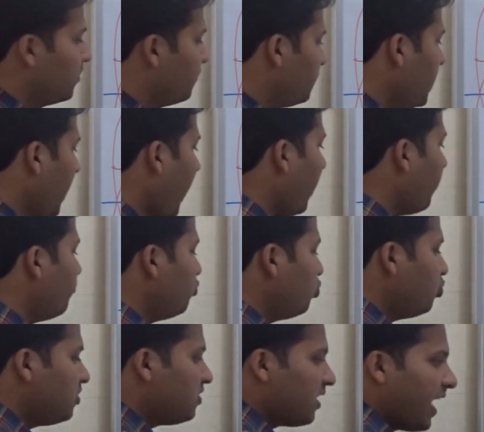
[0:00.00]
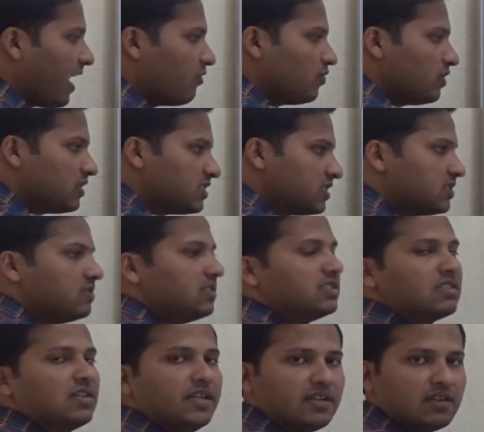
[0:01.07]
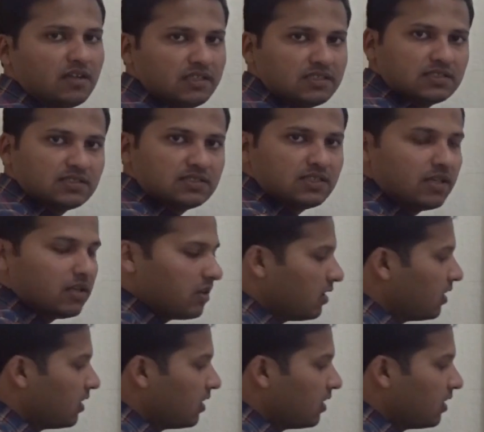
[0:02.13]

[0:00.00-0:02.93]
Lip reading: we have to traverse these linked lists.